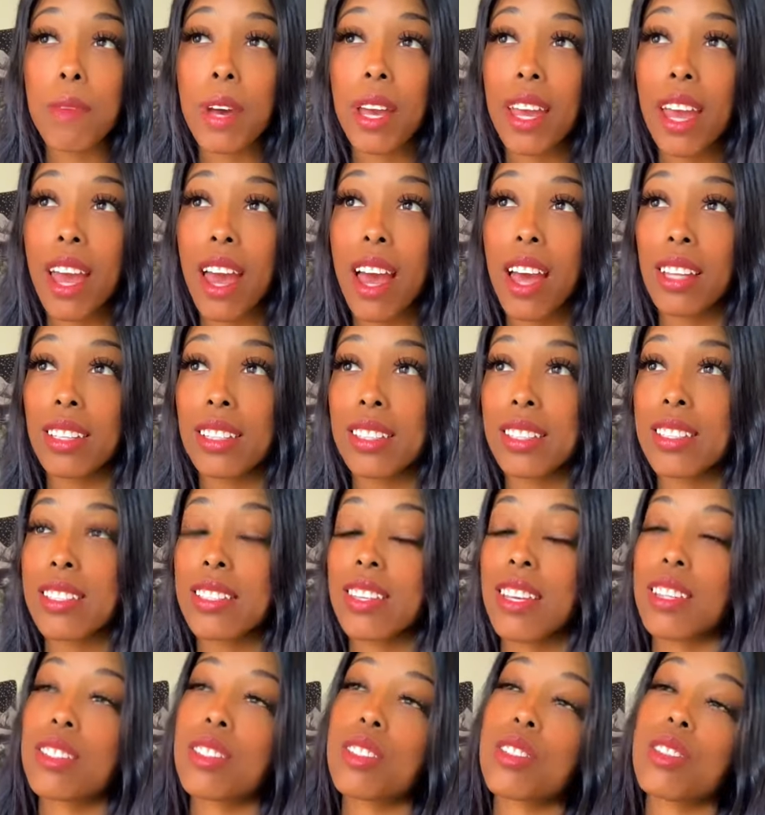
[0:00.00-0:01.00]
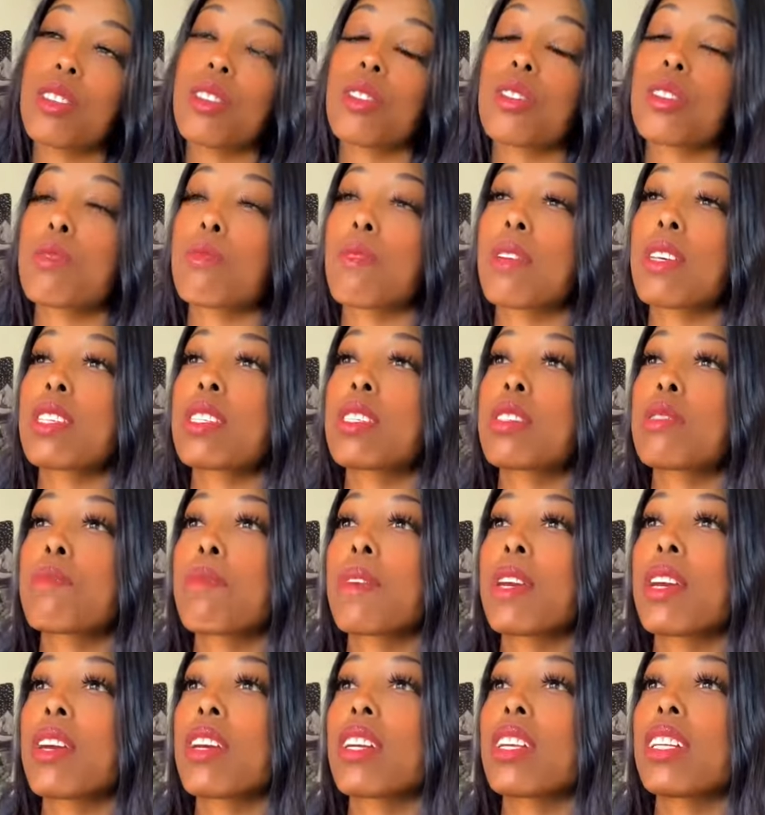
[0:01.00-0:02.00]
my ancestors, my
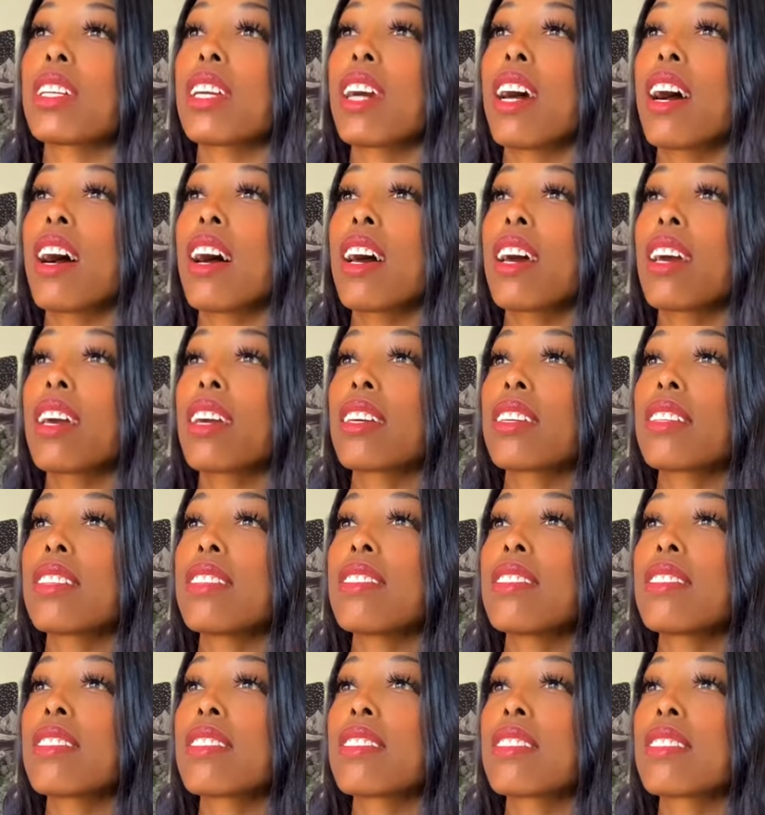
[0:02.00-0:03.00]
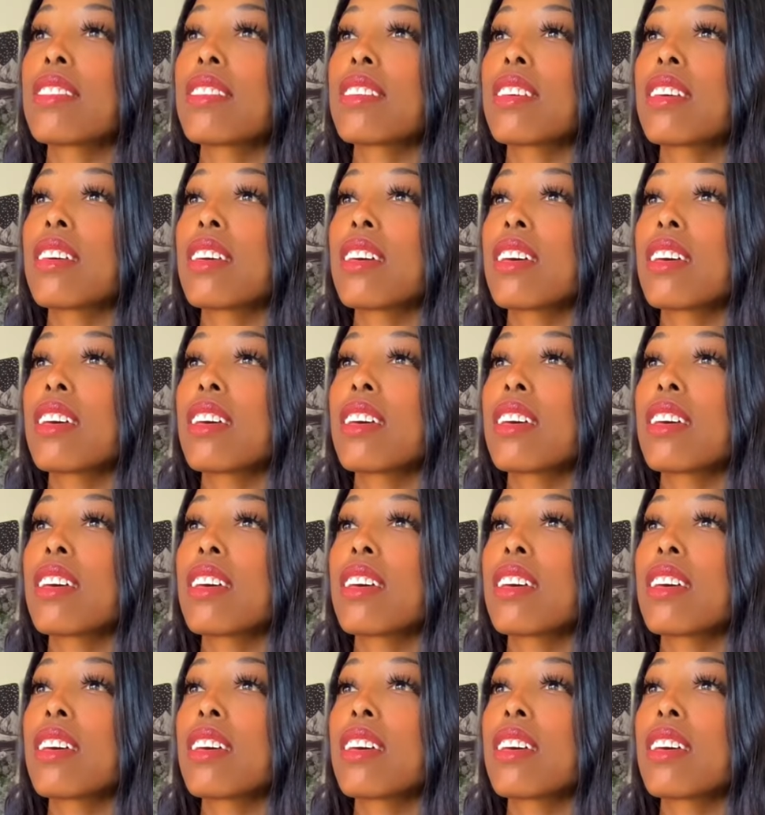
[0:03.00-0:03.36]
spirit guides.